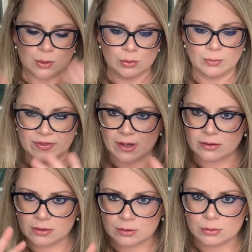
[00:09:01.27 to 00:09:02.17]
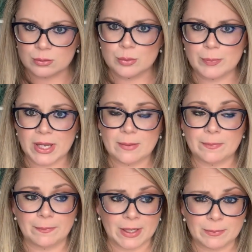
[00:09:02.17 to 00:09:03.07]
or without
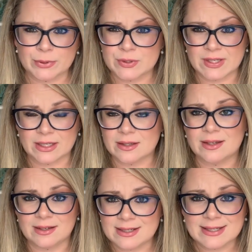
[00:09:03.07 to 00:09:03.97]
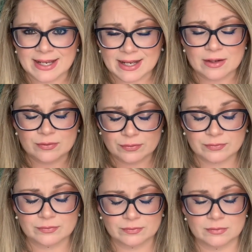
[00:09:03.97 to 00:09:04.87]
papers that they need to have,
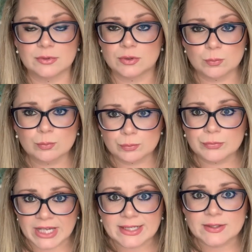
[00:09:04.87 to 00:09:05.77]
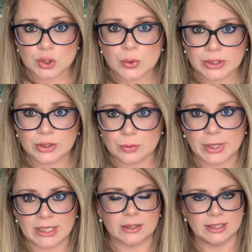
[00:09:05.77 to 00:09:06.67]
that is totally your
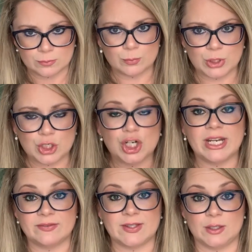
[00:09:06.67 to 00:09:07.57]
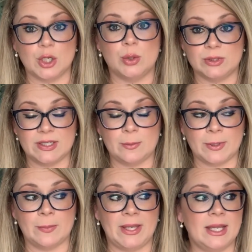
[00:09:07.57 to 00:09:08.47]
right. Like, we could have said no to him
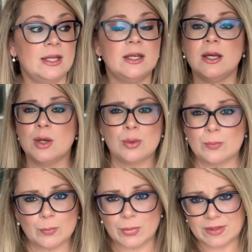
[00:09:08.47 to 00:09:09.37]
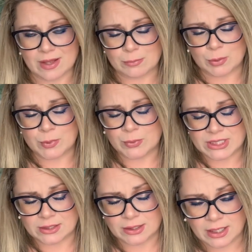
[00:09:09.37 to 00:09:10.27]
coming in that moment. We
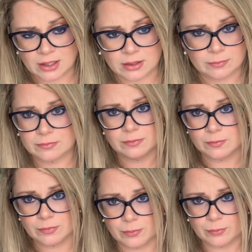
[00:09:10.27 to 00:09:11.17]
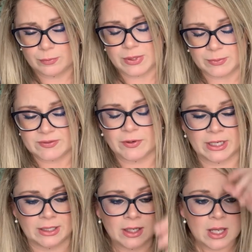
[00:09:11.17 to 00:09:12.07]
didn't care, it was
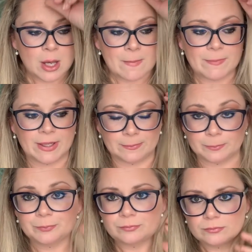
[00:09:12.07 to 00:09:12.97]
fine. But